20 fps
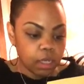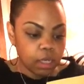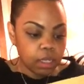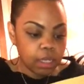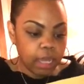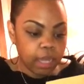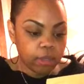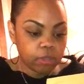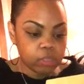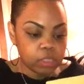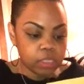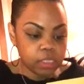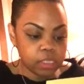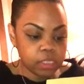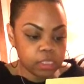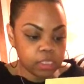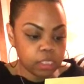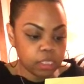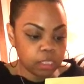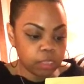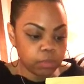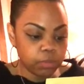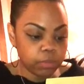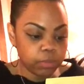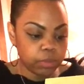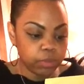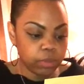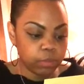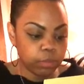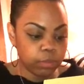allowed to steep
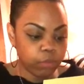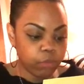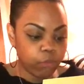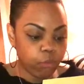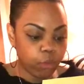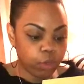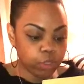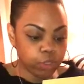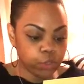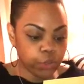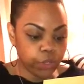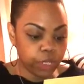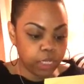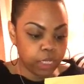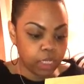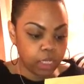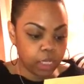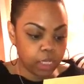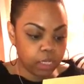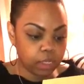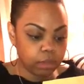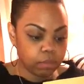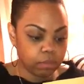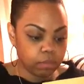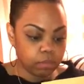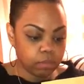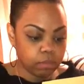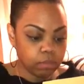before drinking.